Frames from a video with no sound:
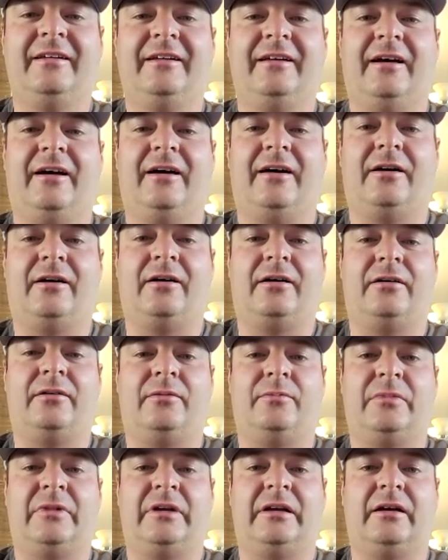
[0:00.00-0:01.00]

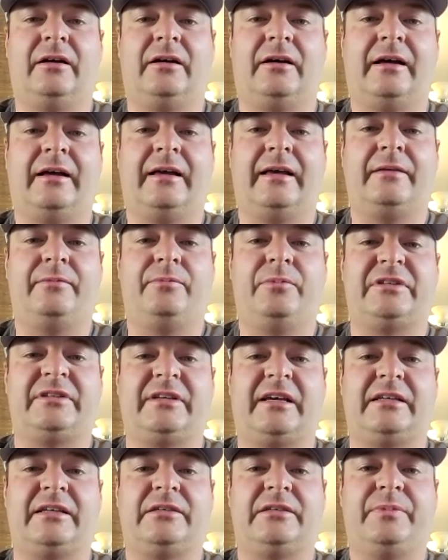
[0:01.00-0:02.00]
I
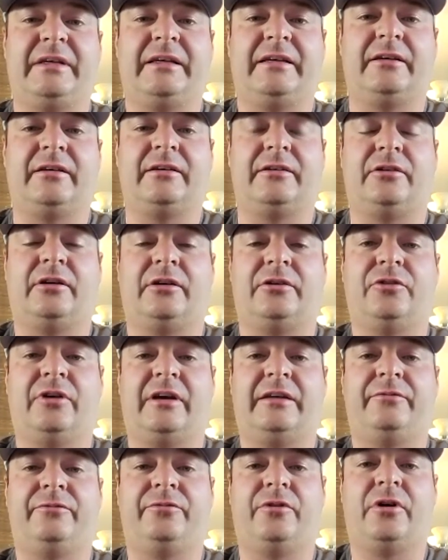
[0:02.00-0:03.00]
besides being a
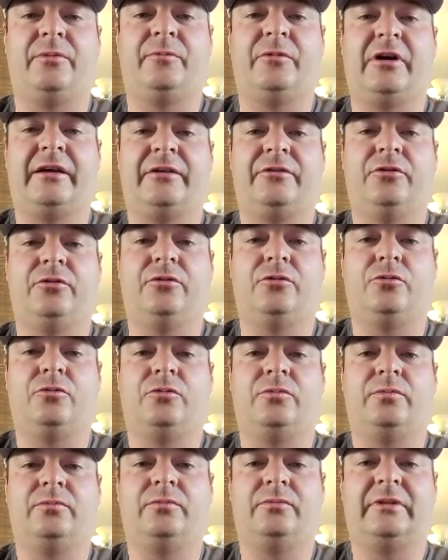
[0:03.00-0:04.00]
grain farmer, I grow
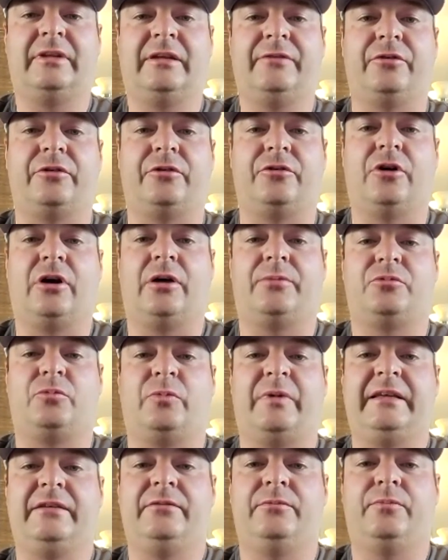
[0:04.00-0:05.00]
different crops:
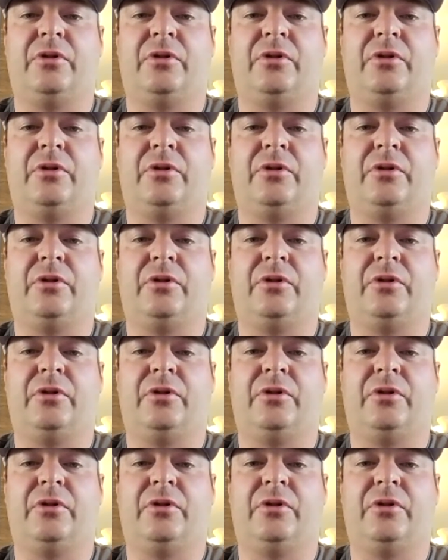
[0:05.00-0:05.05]
wheat,